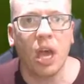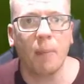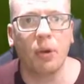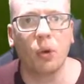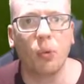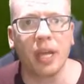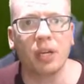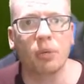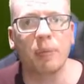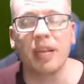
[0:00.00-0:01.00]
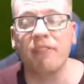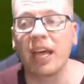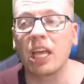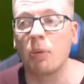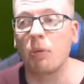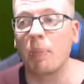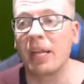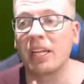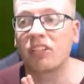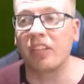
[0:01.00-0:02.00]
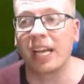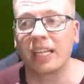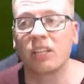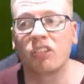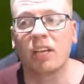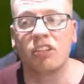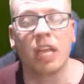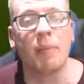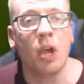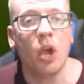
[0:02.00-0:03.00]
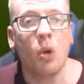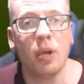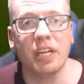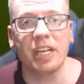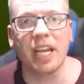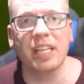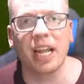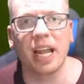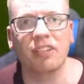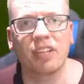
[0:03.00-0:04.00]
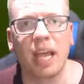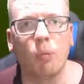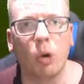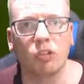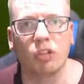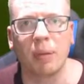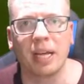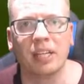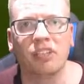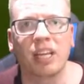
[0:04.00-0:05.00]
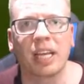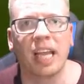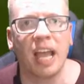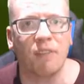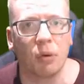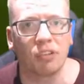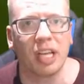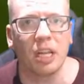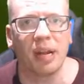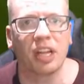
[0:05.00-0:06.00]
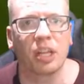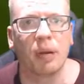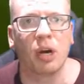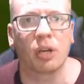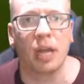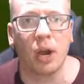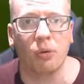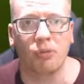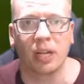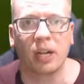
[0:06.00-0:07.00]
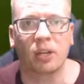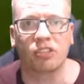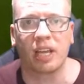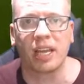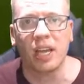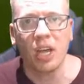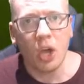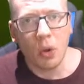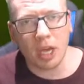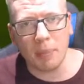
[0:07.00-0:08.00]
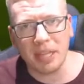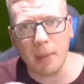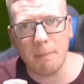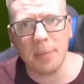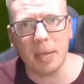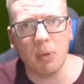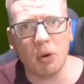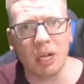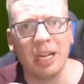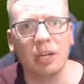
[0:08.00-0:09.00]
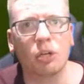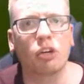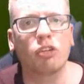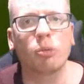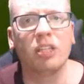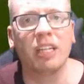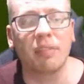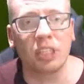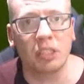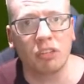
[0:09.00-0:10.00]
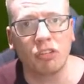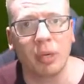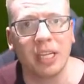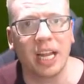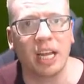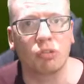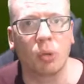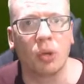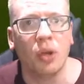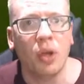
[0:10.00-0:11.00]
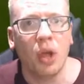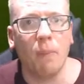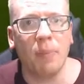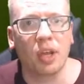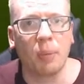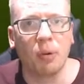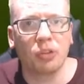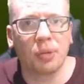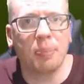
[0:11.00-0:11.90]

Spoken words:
but a win could be invaluable. We're playing exactly the same team we did in the last game. Watson playing his second game for us in the middle of the park, and hopefully, like I say, we can be that bit more clinical, because we did have chances to win that last one and pick up all 3